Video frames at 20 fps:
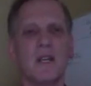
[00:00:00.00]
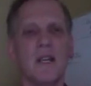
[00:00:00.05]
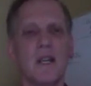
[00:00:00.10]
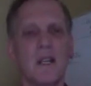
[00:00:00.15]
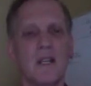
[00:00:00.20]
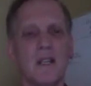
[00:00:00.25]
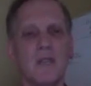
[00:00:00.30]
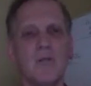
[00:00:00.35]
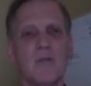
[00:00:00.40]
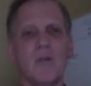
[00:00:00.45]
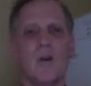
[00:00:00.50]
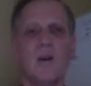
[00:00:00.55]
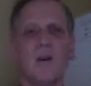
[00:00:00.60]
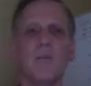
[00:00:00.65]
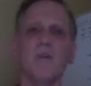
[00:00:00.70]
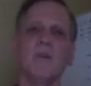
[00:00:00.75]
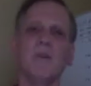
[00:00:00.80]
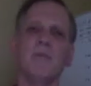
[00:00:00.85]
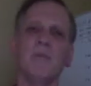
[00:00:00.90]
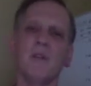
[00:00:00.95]
You want to
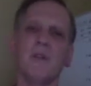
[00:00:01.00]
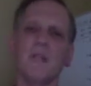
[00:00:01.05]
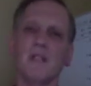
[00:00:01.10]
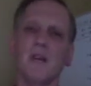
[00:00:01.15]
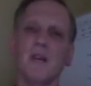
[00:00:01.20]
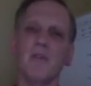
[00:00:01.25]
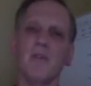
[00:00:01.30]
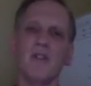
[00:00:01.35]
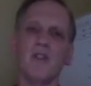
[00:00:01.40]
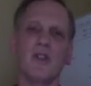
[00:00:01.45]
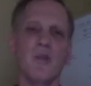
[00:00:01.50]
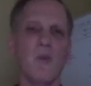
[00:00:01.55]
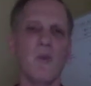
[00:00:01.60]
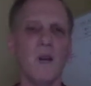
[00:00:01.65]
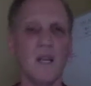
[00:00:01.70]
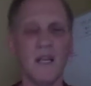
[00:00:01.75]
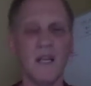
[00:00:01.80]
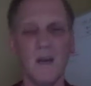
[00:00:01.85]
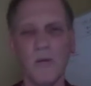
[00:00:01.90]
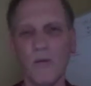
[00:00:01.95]
build big numbers, you want
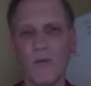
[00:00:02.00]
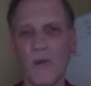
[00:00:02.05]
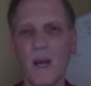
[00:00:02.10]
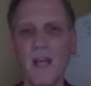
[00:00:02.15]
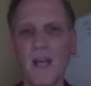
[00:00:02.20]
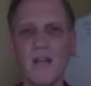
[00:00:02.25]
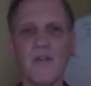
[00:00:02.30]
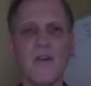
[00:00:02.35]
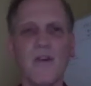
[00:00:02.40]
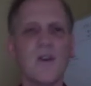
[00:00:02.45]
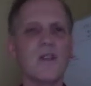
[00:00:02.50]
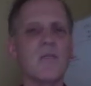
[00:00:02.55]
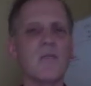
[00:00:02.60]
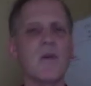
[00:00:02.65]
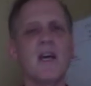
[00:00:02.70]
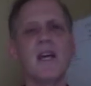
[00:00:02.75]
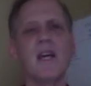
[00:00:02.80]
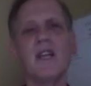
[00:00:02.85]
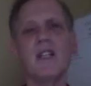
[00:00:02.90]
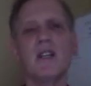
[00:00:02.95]
to get ranked first
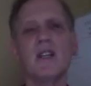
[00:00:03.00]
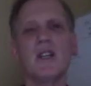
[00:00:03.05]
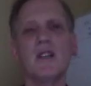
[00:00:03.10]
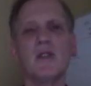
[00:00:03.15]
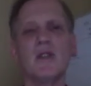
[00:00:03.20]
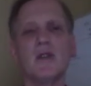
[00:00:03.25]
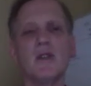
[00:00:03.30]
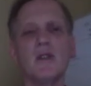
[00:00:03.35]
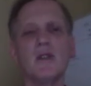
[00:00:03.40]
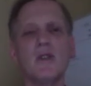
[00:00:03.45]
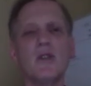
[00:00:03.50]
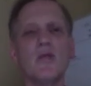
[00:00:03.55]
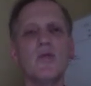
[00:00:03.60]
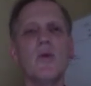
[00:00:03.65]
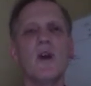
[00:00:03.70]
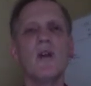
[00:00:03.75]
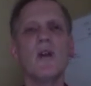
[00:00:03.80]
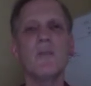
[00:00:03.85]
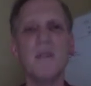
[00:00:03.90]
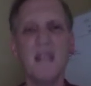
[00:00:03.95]
page on Google, you
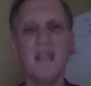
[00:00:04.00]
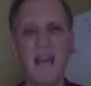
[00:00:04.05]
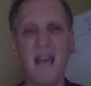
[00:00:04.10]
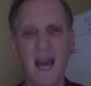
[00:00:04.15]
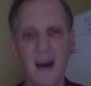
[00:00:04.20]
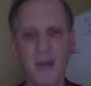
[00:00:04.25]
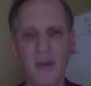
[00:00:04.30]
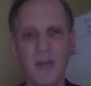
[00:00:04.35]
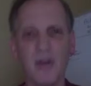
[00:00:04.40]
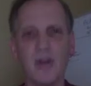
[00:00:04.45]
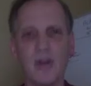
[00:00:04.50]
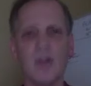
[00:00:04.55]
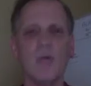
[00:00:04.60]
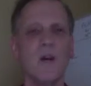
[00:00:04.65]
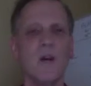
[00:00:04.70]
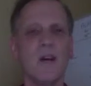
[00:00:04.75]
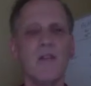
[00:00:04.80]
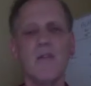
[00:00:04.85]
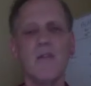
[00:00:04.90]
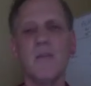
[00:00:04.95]
want to be out there, you
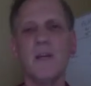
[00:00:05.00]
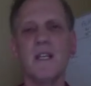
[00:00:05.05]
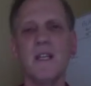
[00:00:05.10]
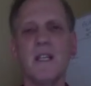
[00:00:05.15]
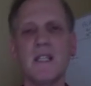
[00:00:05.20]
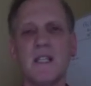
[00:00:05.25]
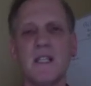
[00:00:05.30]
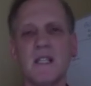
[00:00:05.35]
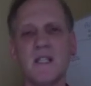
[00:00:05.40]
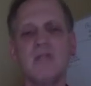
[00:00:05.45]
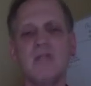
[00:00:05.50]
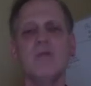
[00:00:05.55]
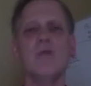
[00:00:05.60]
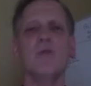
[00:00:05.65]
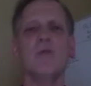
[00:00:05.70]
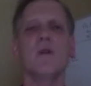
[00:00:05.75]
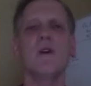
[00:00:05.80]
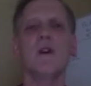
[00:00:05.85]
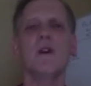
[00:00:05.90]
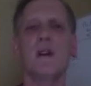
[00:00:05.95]
want everybody to see you, you
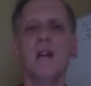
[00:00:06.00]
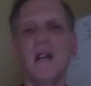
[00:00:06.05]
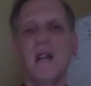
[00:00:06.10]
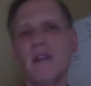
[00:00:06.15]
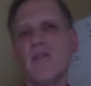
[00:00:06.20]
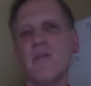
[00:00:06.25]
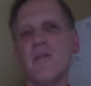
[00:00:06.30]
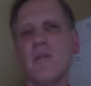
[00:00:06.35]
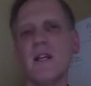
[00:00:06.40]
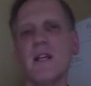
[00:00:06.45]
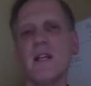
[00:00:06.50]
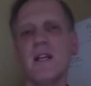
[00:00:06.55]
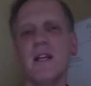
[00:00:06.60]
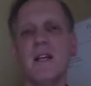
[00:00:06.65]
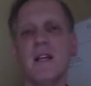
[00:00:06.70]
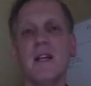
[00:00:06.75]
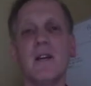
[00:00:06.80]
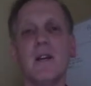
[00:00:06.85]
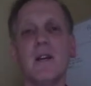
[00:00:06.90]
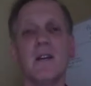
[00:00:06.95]
want everybody to
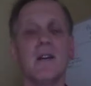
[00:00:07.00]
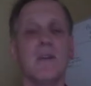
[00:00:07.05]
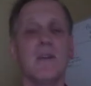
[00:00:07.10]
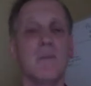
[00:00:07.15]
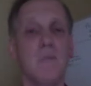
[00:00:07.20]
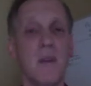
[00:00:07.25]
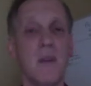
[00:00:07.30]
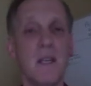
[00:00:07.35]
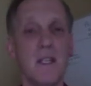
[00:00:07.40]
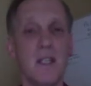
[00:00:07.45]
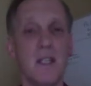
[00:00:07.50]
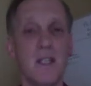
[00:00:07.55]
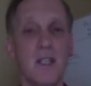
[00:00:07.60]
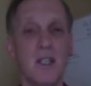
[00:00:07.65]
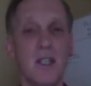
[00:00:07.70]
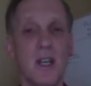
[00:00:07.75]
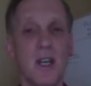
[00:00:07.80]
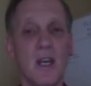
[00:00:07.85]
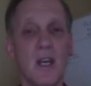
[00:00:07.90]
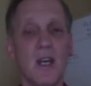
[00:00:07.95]
hear your
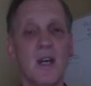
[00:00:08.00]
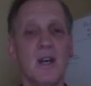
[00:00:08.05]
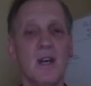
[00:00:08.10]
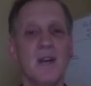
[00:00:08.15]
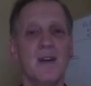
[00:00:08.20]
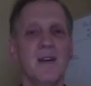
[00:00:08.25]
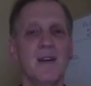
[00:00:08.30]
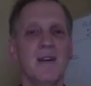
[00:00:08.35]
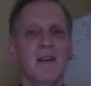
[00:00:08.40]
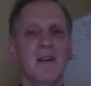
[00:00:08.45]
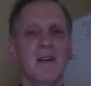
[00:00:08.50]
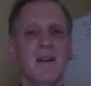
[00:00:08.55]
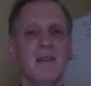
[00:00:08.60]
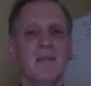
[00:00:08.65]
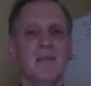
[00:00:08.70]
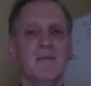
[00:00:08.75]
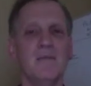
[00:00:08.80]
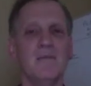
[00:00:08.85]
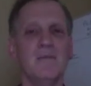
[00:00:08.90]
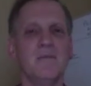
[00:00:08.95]
message.
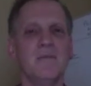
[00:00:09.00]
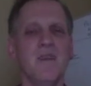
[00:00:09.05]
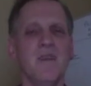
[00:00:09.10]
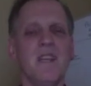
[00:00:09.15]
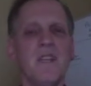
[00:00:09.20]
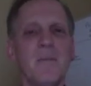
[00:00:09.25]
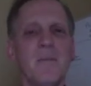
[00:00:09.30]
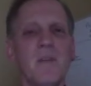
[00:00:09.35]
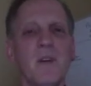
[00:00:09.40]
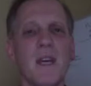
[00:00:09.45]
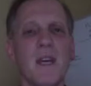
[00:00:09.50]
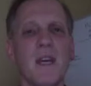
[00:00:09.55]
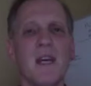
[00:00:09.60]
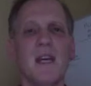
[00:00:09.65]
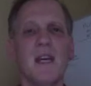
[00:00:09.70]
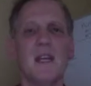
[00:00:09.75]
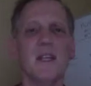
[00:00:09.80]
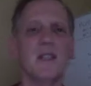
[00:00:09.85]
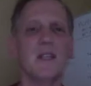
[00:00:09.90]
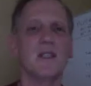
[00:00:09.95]
Facebook
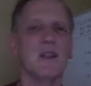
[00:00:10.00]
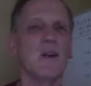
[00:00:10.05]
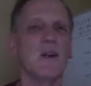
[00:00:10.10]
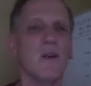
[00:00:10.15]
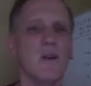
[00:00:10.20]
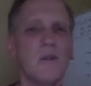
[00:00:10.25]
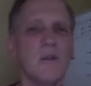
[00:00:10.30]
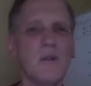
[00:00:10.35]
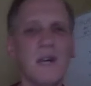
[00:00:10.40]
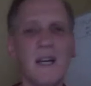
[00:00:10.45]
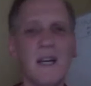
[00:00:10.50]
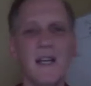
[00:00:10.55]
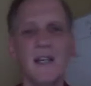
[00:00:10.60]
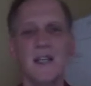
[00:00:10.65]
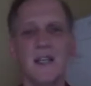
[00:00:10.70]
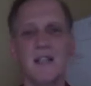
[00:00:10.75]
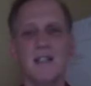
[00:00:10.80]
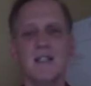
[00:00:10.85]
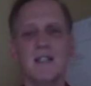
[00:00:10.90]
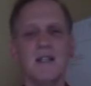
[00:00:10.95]
ads, solo
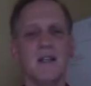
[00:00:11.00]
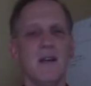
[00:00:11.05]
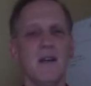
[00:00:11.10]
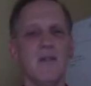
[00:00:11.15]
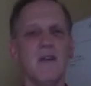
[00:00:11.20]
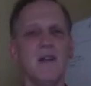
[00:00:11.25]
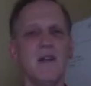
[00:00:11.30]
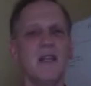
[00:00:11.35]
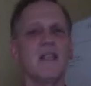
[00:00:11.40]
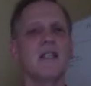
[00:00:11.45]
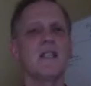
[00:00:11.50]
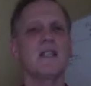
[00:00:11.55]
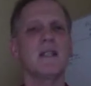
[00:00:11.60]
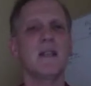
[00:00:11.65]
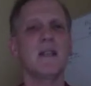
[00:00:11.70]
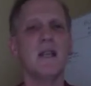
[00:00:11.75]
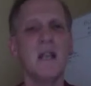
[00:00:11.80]
ads, everything is to